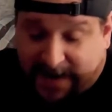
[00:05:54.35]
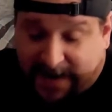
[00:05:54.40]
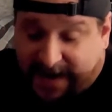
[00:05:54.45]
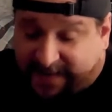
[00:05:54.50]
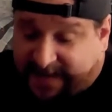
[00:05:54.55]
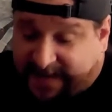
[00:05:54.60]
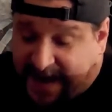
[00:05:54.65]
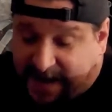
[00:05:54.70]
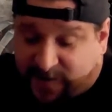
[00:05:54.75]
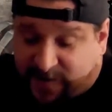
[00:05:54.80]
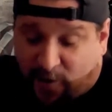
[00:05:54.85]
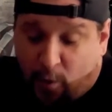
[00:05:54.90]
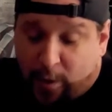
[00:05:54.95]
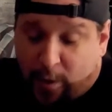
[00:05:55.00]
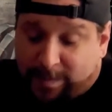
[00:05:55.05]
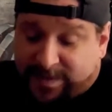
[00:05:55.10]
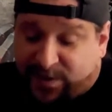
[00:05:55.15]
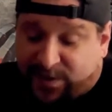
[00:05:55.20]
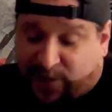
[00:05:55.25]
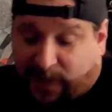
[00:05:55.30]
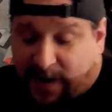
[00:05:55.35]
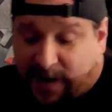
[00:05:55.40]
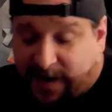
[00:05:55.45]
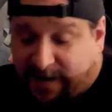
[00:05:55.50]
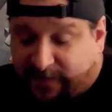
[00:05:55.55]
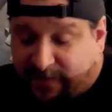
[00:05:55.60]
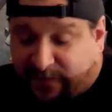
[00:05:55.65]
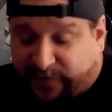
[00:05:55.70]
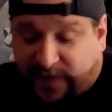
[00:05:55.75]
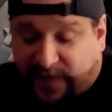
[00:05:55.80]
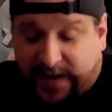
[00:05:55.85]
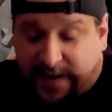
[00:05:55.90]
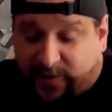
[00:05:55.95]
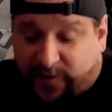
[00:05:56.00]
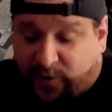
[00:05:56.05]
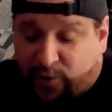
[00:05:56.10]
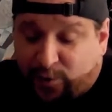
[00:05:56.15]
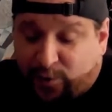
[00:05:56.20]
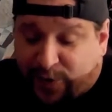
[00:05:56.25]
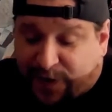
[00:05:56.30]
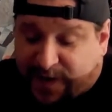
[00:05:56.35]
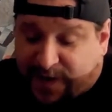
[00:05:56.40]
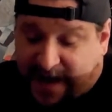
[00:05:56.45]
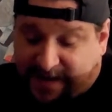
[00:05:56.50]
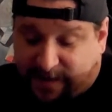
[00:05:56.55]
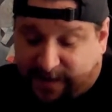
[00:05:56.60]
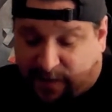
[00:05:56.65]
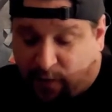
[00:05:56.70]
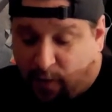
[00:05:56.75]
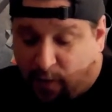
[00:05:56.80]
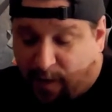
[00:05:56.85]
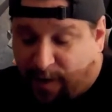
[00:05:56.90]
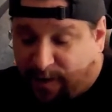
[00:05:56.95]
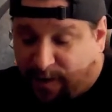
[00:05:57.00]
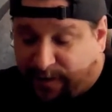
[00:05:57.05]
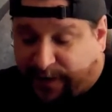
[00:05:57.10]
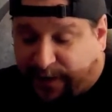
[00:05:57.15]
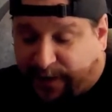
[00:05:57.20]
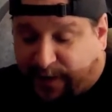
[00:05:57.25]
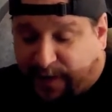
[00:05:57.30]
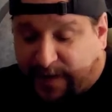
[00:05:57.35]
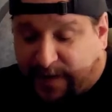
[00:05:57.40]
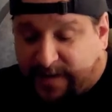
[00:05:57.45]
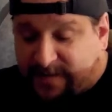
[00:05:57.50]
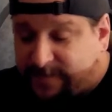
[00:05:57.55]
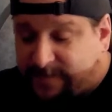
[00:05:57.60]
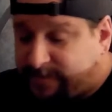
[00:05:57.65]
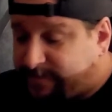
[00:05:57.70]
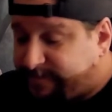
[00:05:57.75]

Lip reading: It Takes a Woman's Love, 2 Cents Worth.